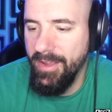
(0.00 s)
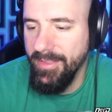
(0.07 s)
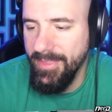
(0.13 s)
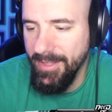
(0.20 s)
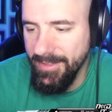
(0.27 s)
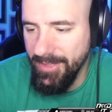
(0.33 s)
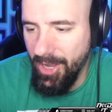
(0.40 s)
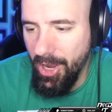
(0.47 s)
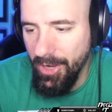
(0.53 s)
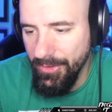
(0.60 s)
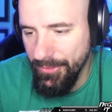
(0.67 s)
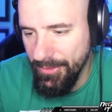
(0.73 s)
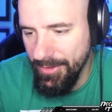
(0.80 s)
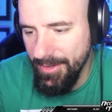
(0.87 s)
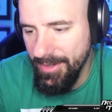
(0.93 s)
I think the
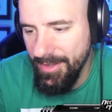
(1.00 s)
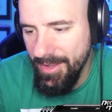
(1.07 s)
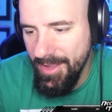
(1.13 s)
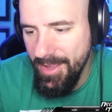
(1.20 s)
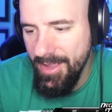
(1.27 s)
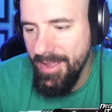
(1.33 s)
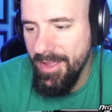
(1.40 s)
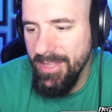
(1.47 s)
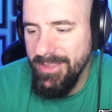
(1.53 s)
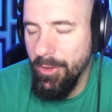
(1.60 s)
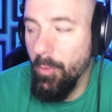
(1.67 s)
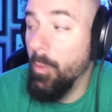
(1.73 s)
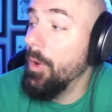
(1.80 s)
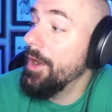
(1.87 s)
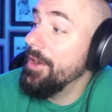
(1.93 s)
hundred,
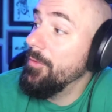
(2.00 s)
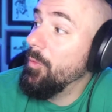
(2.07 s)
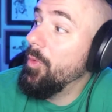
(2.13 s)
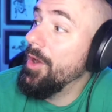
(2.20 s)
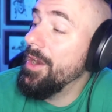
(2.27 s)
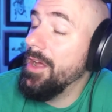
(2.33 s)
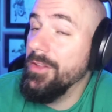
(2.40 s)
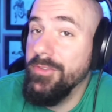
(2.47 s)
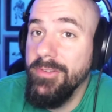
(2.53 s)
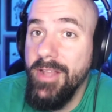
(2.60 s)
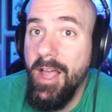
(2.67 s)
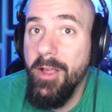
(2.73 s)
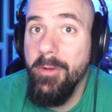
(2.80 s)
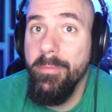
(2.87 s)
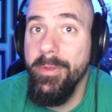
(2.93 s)
the one one hundred
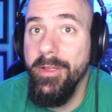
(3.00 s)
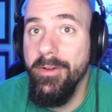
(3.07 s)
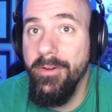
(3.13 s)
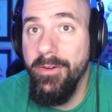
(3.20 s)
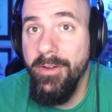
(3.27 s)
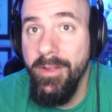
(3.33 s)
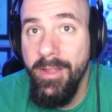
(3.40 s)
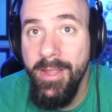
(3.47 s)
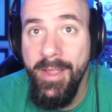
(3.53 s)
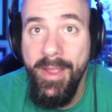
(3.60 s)
dollar bill,